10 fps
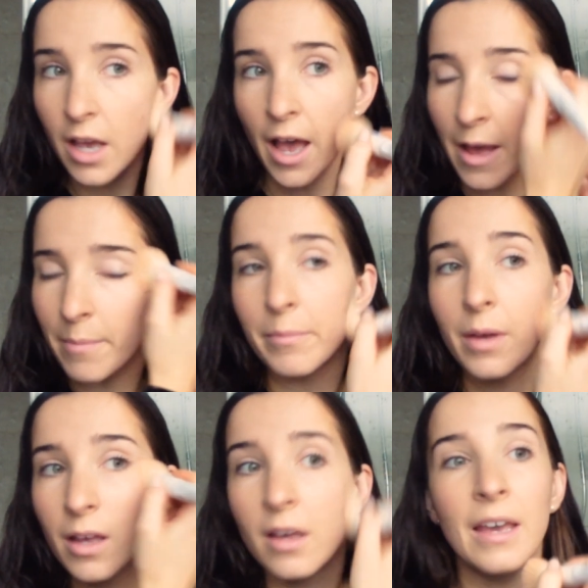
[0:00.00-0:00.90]

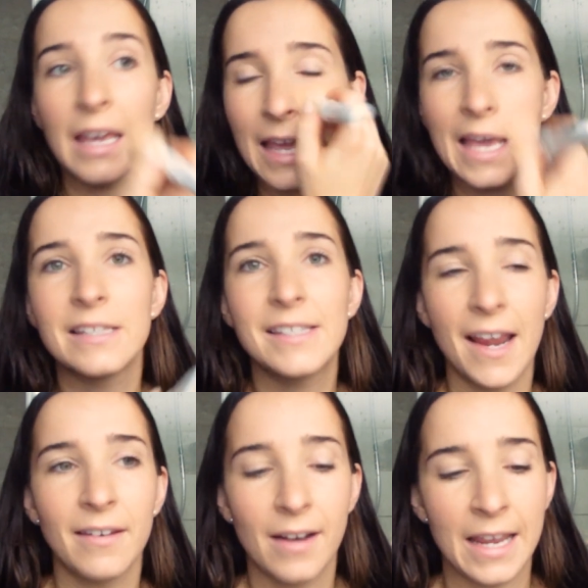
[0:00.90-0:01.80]
it is
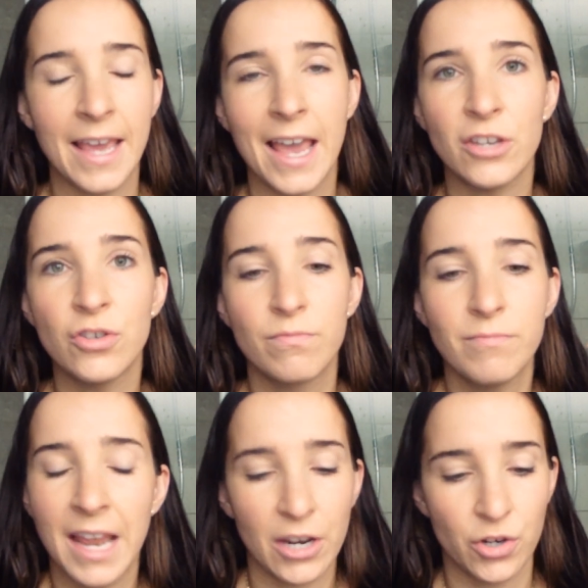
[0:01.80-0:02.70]
technically
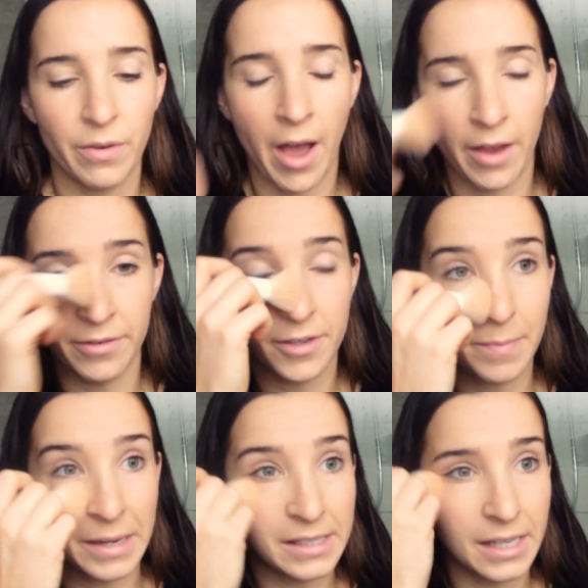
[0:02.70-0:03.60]
a national
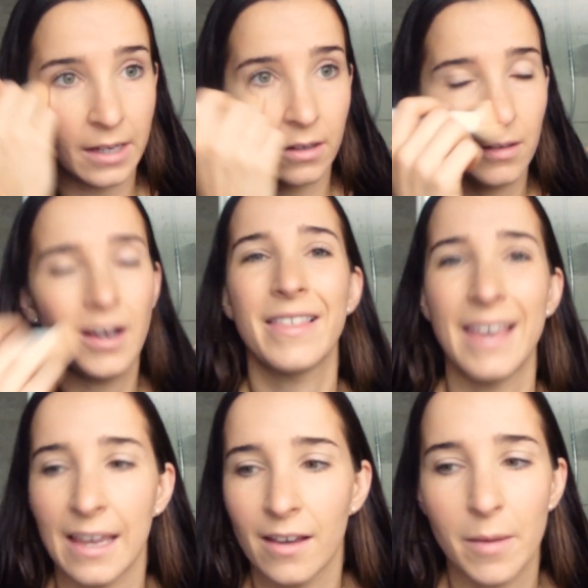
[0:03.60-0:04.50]
hunt meeting, I
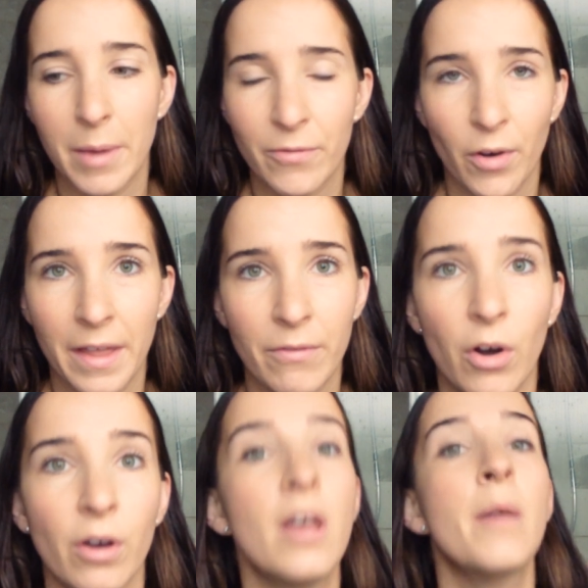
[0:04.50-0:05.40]
think. I might have got that
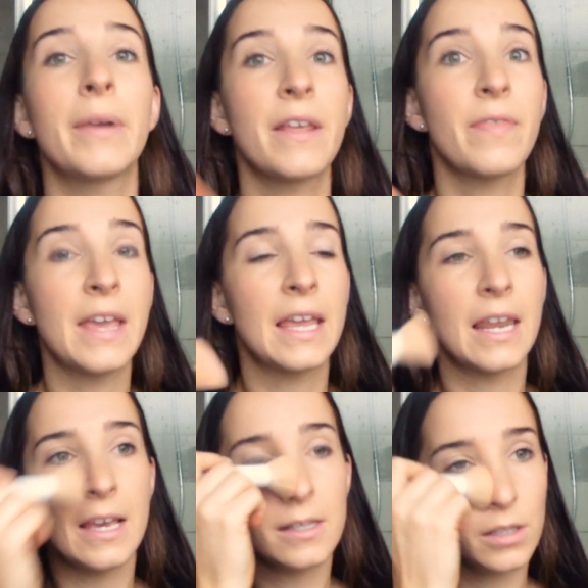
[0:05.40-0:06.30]
wrong, but I think it
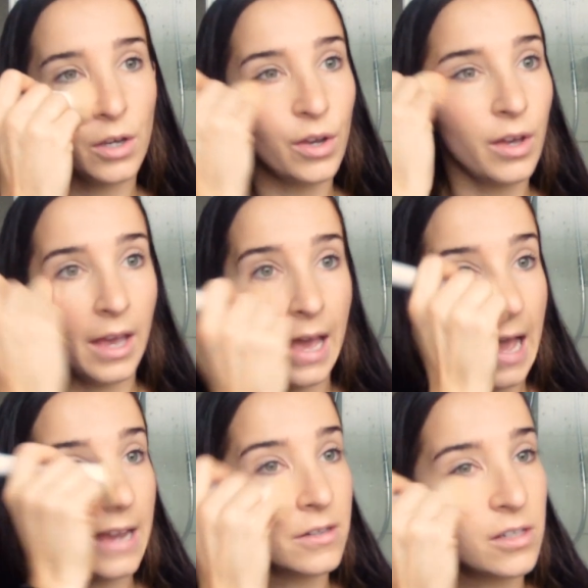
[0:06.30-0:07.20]
is.
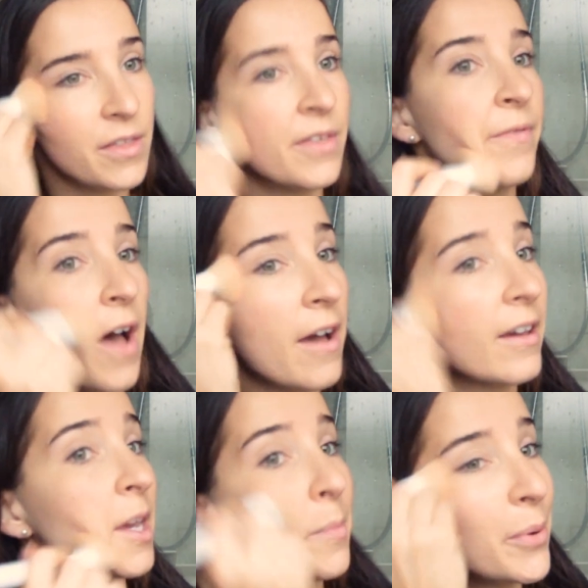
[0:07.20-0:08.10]
And the
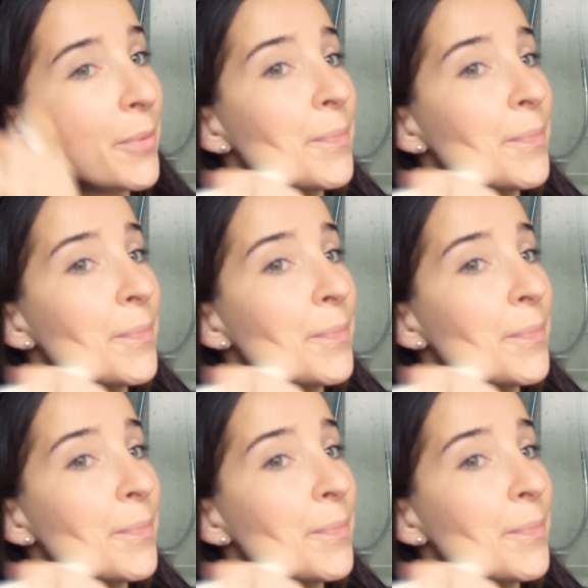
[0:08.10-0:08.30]
vibe